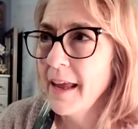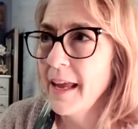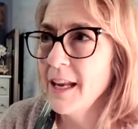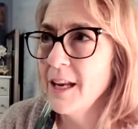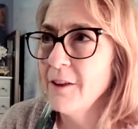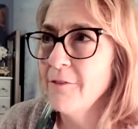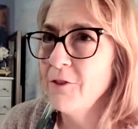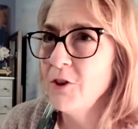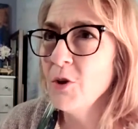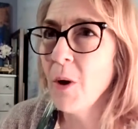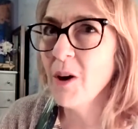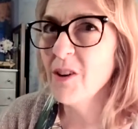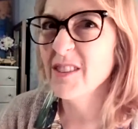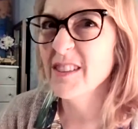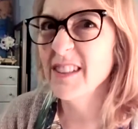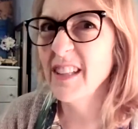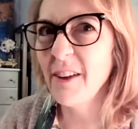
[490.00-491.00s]
And if you
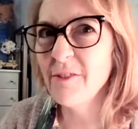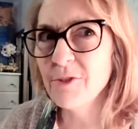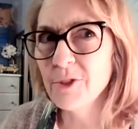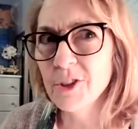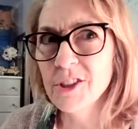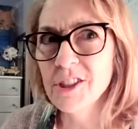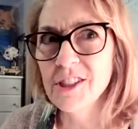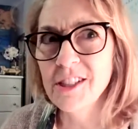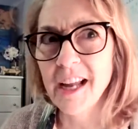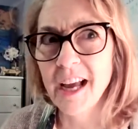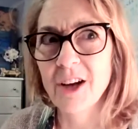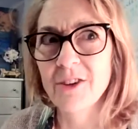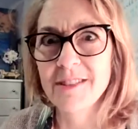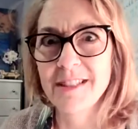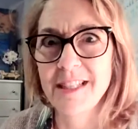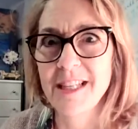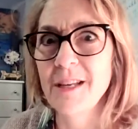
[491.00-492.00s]
are leveraged
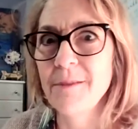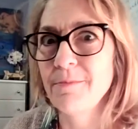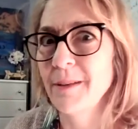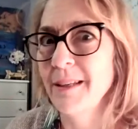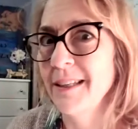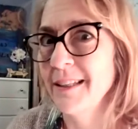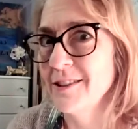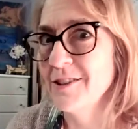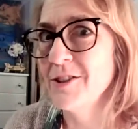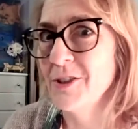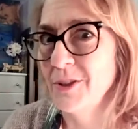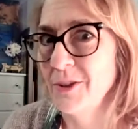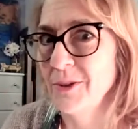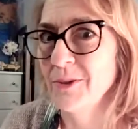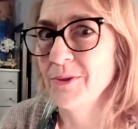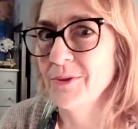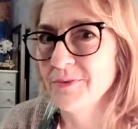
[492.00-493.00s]
down deep
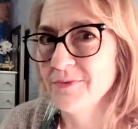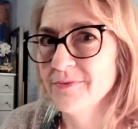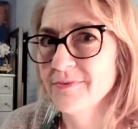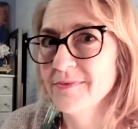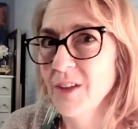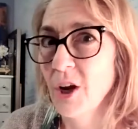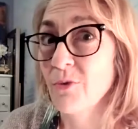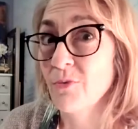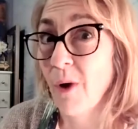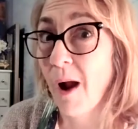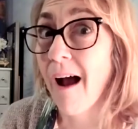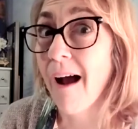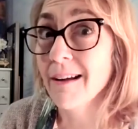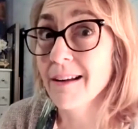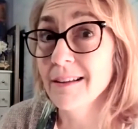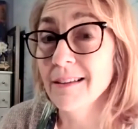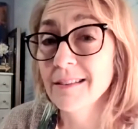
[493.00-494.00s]
into a
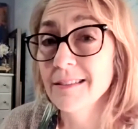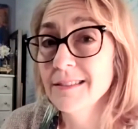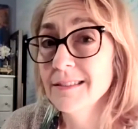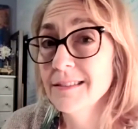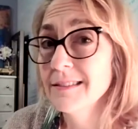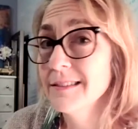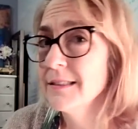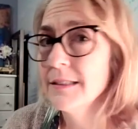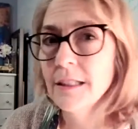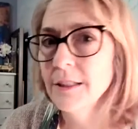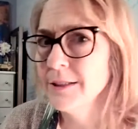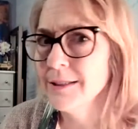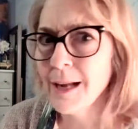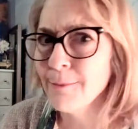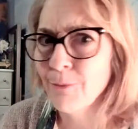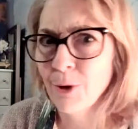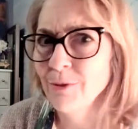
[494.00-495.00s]
rock, you're
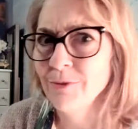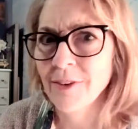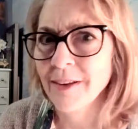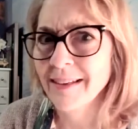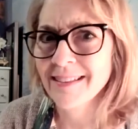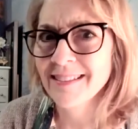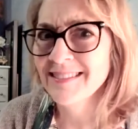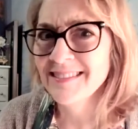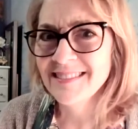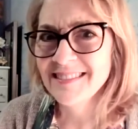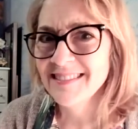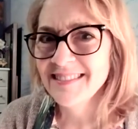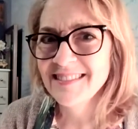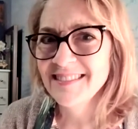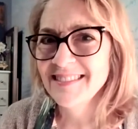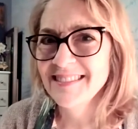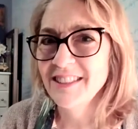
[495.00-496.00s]
not moving.
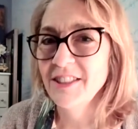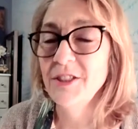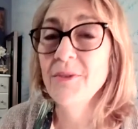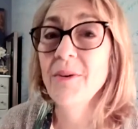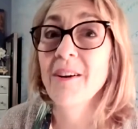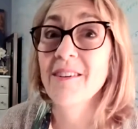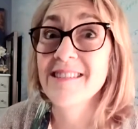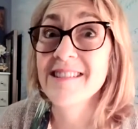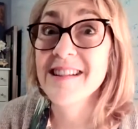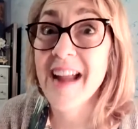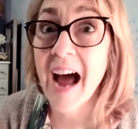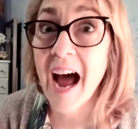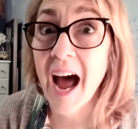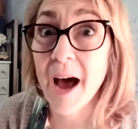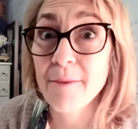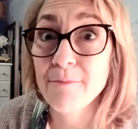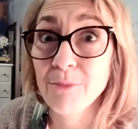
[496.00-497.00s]
You are
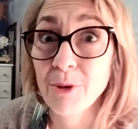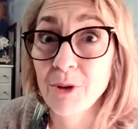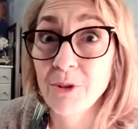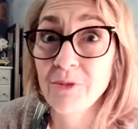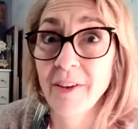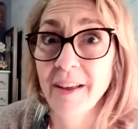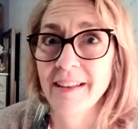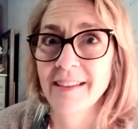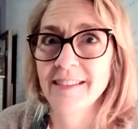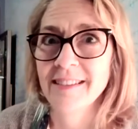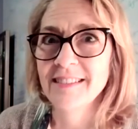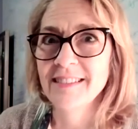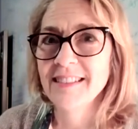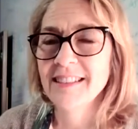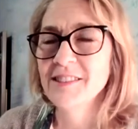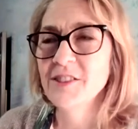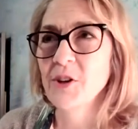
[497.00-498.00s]
not moving.
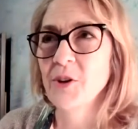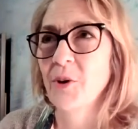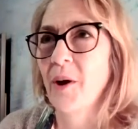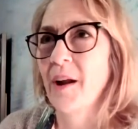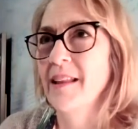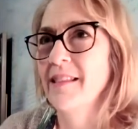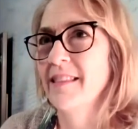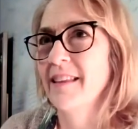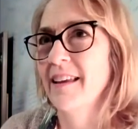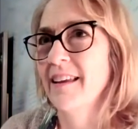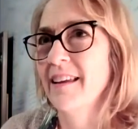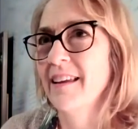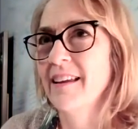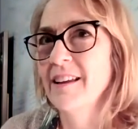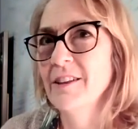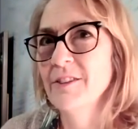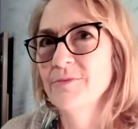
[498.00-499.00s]
It's a great
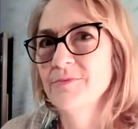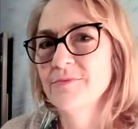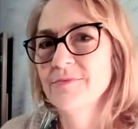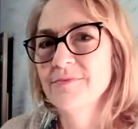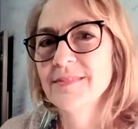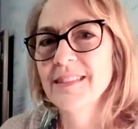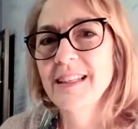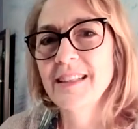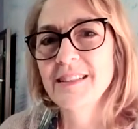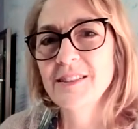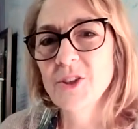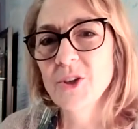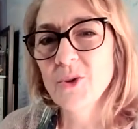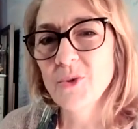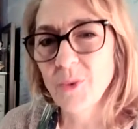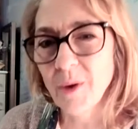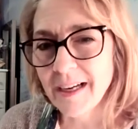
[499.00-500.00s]
thing. It's a
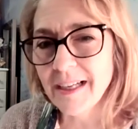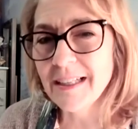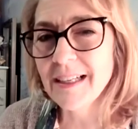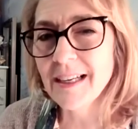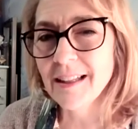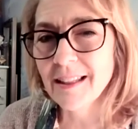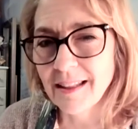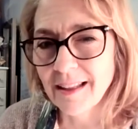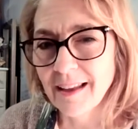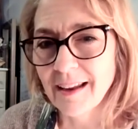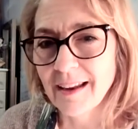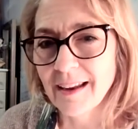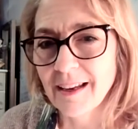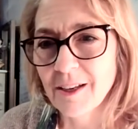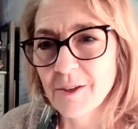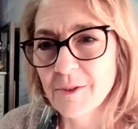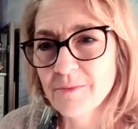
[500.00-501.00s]
great
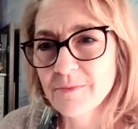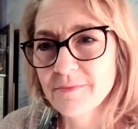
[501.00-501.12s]
thing.